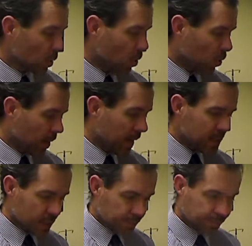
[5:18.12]
All
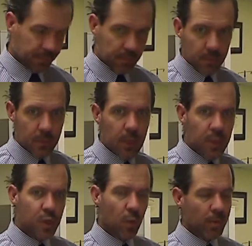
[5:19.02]
right.
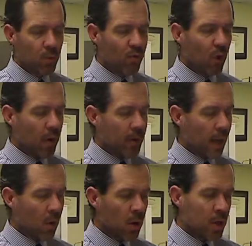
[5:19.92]
So, we move on
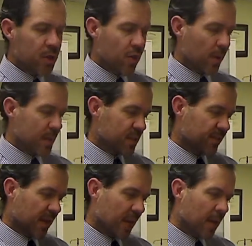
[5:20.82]
now to the rest of
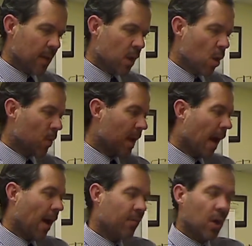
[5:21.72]
the kit. We
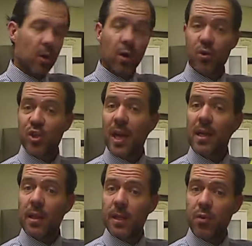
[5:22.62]
have a little
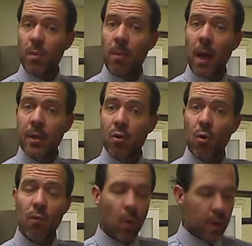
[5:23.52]
checklist
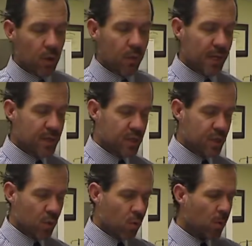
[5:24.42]
reminder of what you need to
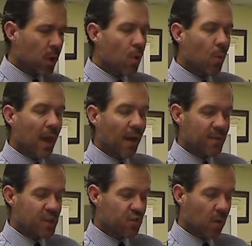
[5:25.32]
do. We have
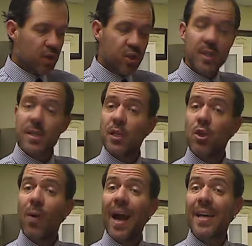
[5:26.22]
instructions. I
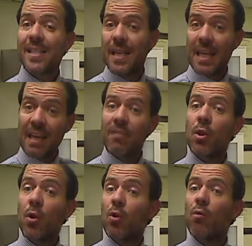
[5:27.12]
do ask that even
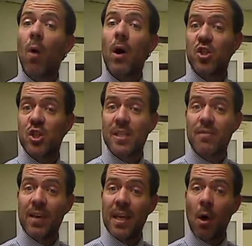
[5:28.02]
though you've watched this
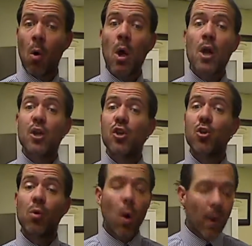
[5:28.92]
video, you
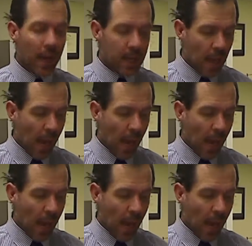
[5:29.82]
do go ahead